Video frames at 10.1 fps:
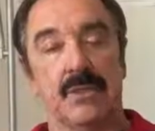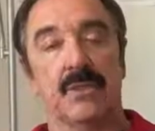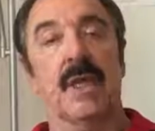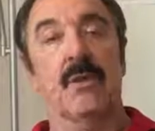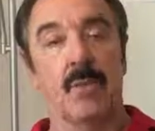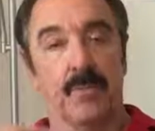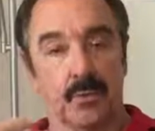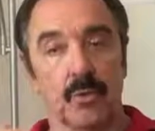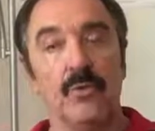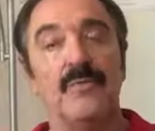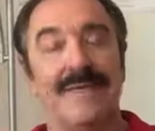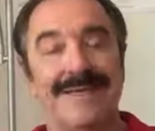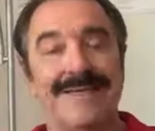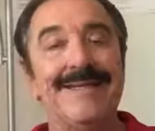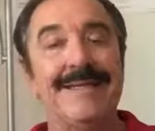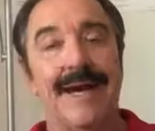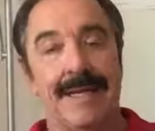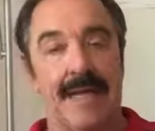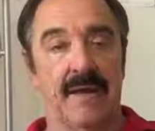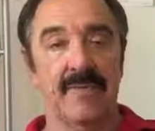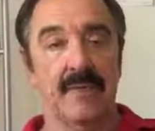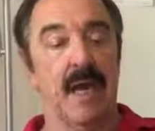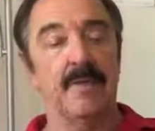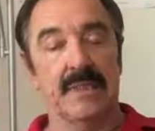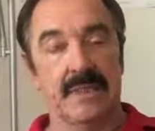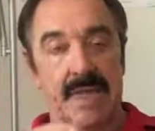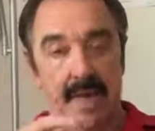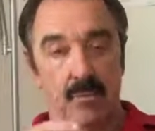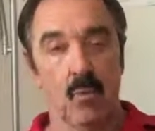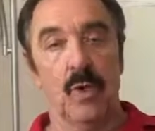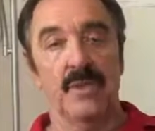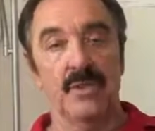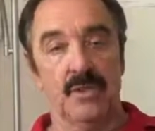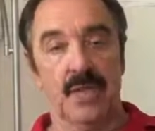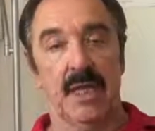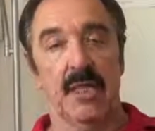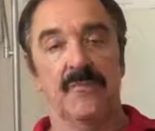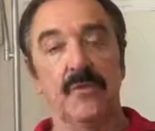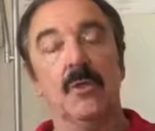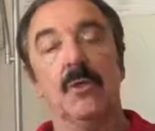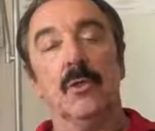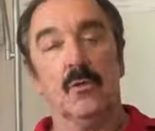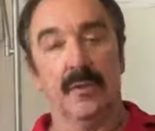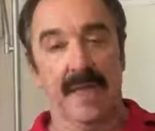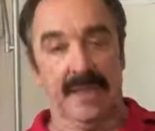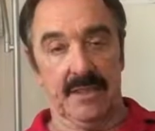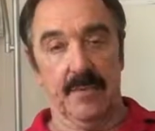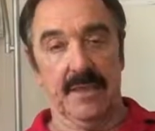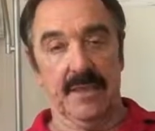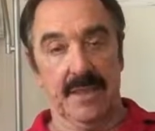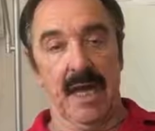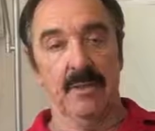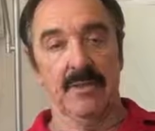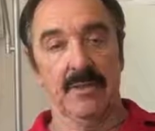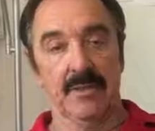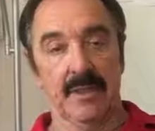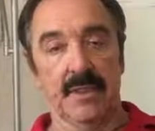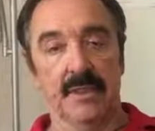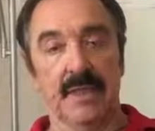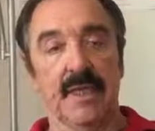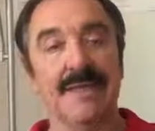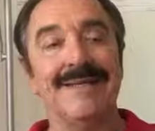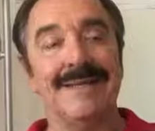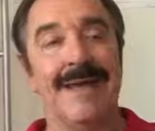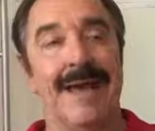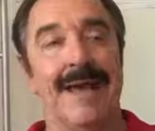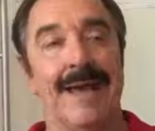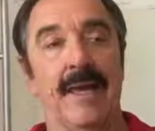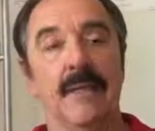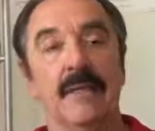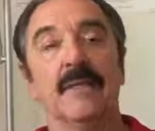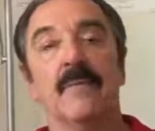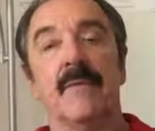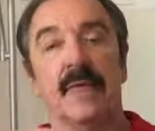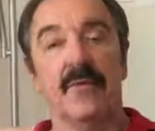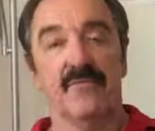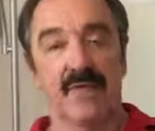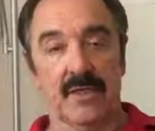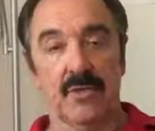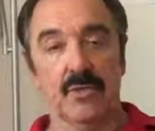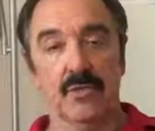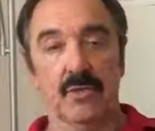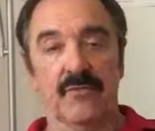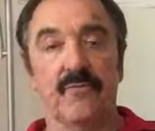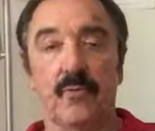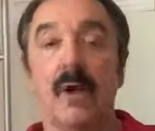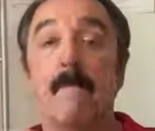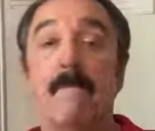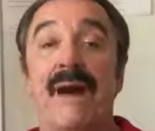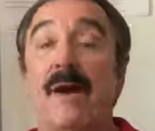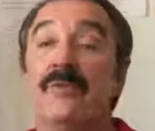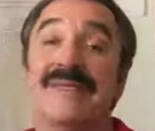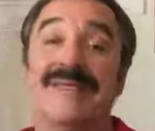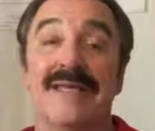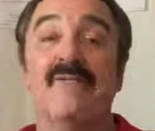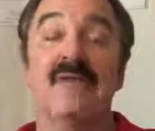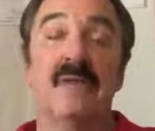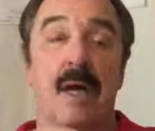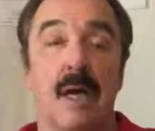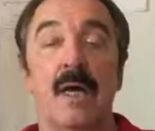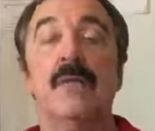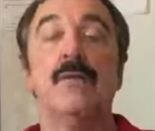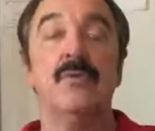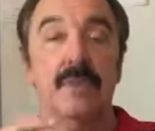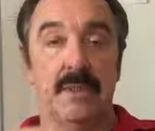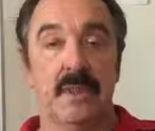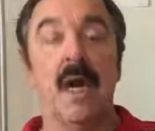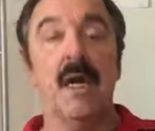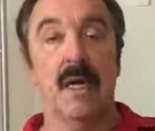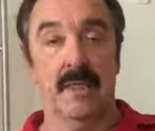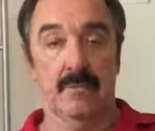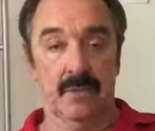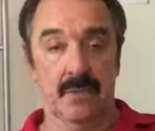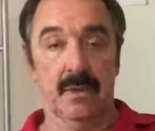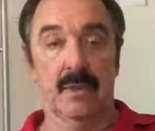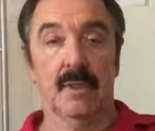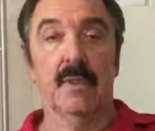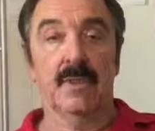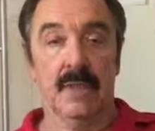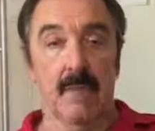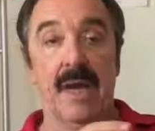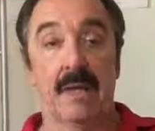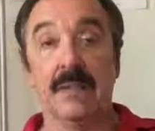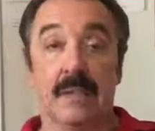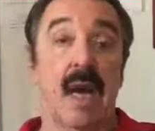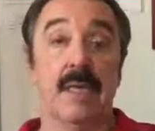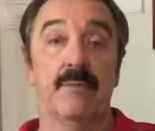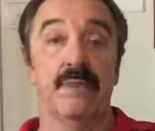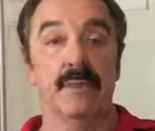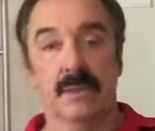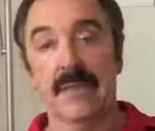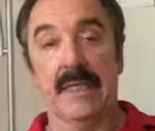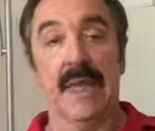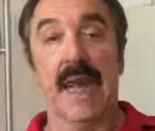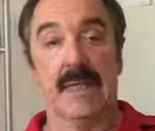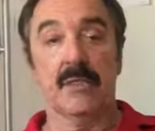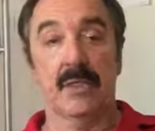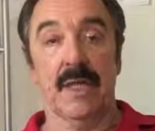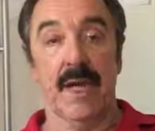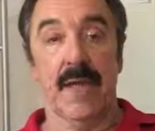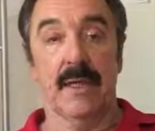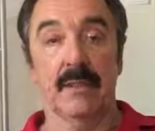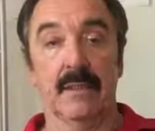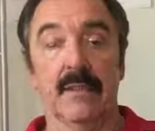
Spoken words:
to say, we proved he did not have the diamonds. He had one safe with X amount of diamonds in it, and he had investors for about 700 times the amount of diamonds that he actually had.